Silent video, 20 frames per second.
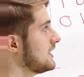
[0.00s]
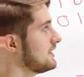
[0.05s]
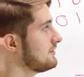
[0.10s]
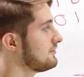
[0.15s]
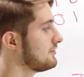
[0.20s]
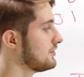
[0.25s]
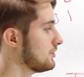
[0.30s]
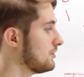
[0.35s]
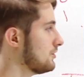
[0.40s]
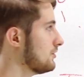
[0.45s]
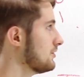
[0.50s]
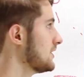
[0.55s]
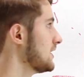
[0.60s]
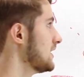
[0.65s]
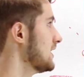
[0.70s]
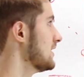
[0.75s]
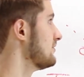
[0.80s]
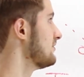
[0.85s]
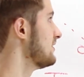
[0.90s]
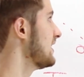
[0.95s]
if and
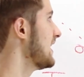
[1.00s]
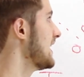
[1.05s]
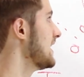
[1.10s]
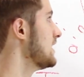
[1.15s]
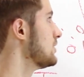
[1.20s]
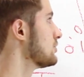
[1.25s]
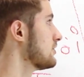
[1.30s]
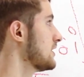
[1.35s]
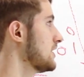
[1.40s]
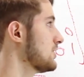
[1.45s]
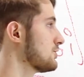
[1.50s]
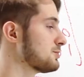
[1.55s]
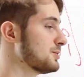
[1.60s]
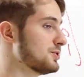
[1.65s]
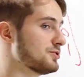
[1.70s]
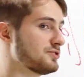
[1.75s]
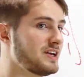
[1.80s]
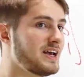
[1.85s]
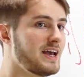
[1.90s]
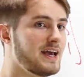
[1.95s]
only if A
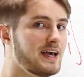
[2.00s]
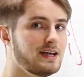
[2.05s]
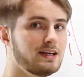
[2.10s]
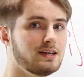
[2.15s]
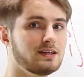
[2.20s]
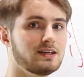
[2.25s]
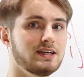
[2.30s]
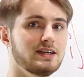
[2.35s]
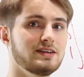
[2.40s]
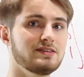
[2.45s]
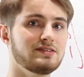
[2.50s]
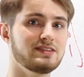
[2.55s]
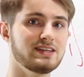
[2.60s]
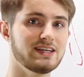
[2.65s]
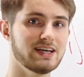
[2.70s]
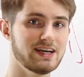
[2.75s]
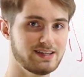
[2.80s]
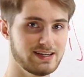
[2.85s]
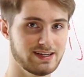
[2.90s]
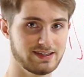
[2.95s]
transpose A is
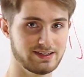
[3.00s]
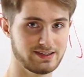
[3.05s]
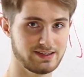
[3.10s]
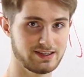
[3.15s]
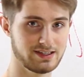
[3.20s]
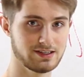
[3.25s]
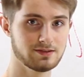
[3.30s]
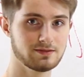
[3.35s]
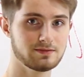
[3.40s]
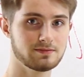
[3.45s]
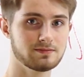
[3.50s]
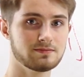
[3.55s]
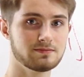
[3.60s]
the identity.